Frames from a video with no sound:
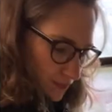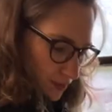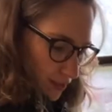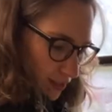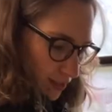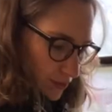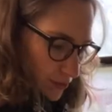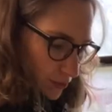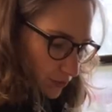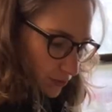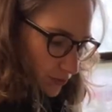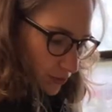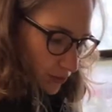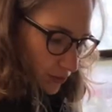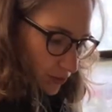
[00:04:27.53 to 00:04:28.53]
And so if
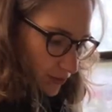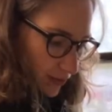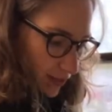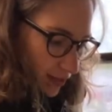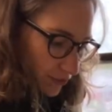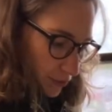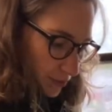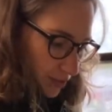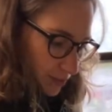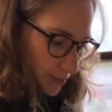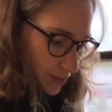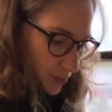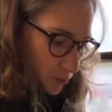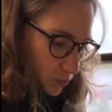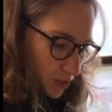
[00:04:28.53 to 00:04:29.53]
they have the right amount
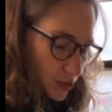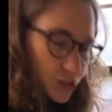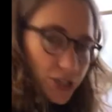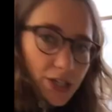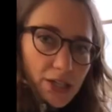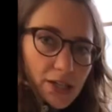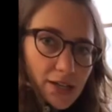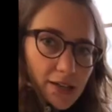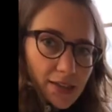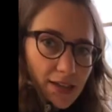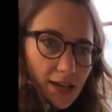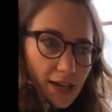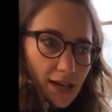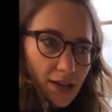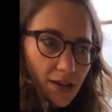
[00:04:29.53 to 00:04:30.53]
of moisture,
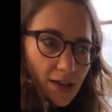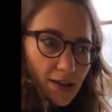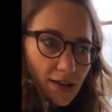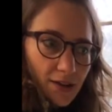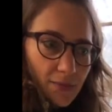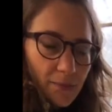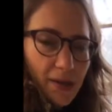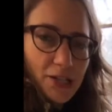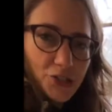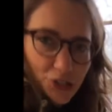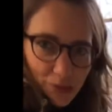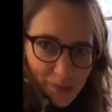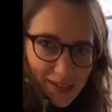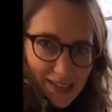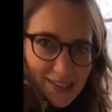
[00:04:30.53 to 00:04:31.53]
they might
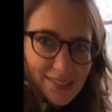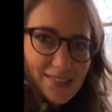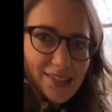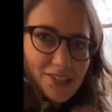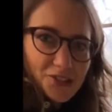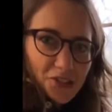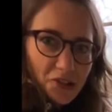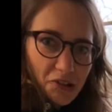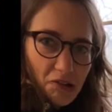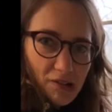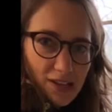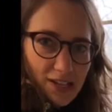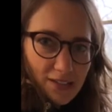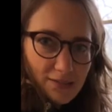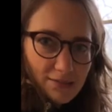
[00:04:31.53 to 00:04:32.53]
germinate and start growing